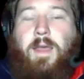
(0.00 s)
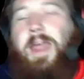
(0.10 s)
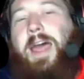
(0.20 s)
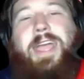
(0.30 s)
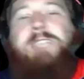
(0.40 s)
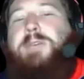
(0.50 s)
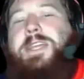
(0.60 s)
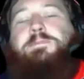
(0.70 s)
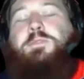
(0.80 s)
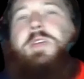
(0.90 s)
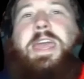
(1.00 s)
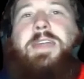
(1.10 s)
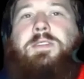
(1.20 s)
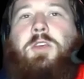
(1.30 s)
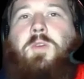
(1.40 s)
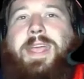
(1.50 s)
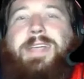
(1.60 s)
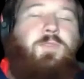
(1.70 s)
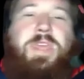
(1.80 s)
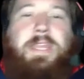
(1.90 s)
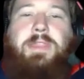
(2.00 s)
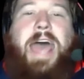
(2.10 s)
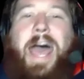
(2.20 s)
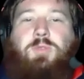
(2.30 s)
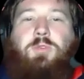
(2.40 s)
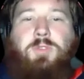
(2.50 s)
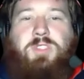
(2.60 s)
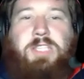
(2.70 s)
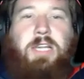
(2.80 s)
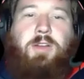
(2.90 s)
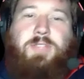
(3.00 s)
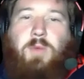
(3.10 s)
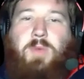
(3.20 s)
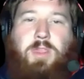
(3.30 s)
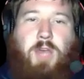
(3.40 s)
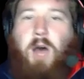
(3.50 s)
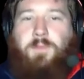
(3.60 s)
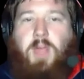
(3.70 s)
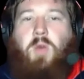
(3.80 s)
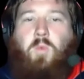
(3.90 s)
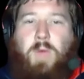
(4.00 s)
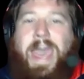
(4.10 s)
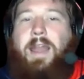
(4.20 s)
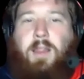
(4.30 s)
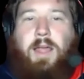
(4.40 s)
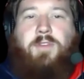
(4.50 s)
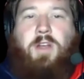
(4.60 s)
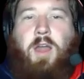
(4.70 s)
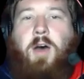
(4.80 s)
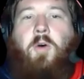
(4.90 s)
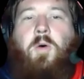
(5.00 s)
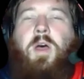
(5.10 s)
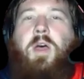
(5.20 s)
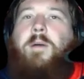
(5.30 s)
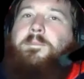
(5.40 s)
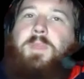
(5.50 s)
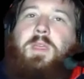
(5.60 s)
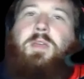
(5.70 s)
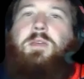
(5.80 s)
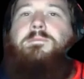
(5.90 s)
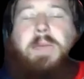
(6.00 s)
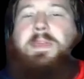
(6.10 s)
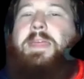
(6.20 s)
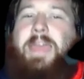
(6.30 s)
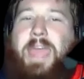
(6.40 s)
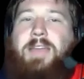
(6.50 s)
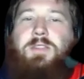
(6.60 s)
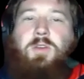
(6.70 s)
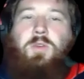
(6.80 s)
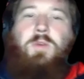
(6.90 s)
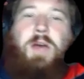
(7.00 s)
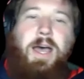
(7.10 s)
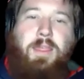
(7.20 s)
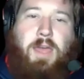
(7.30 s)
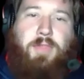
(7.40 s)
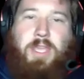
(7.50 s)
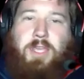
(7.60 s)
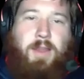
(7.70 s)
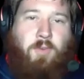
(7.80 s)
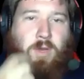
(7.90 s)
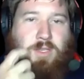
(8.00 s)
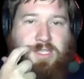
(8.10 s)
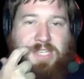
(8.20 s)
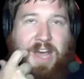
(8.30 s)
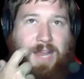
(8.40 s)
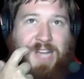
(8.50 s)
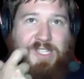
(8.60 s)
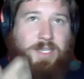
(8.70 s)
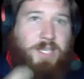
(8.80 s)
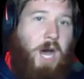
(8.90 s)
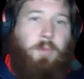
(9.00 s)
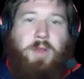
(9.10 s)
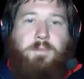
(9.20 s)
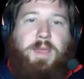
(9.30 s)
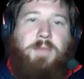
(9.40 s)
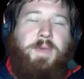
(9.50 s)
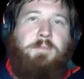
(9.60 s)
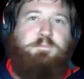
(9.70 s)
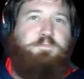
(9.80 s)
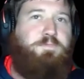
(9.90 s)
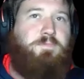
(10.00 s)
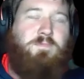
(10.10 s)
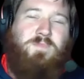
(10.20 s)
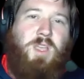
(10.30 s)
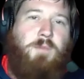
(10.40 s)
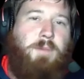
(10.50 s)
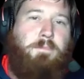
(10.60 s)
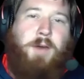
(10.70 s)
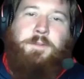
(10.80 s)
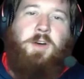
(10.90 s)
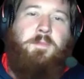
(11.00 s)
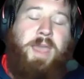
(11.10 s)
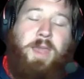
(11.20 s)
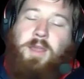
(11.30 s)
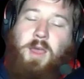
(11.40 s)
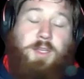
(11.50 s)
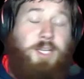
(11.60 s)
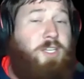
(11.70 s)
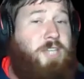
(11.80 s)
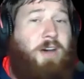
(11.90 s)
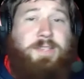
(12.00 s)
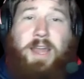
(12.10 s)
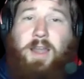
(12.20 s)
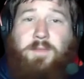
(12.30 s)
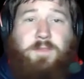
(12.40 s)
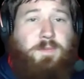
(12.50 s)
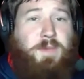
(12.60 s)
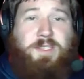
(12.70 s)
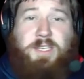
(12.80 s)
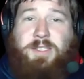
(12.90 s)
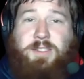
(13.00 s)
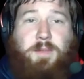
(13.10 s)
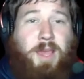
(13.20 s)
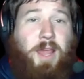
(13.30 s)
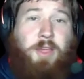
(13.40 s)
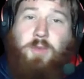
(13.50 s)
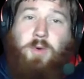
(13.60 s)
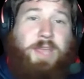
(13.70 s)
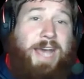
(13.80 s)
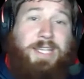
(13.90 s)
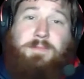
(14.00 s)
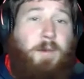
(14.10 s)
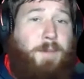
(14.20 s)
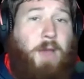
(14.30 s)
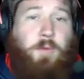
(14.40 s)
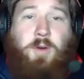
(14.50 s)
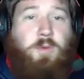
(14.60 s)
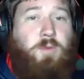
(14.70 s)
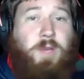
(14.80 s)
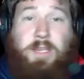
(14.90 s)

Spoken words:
I guess Pittsburgh can too. I guess if we get the actual Steelers that we thought, you know, we had at 11-0, maybe they can too. I think you'd never want to discount guys like Tomlin and Big Ben. But Buffalo, man, Josh Allen's had an MVP season. I mean, you won't gas him up. I will real quick.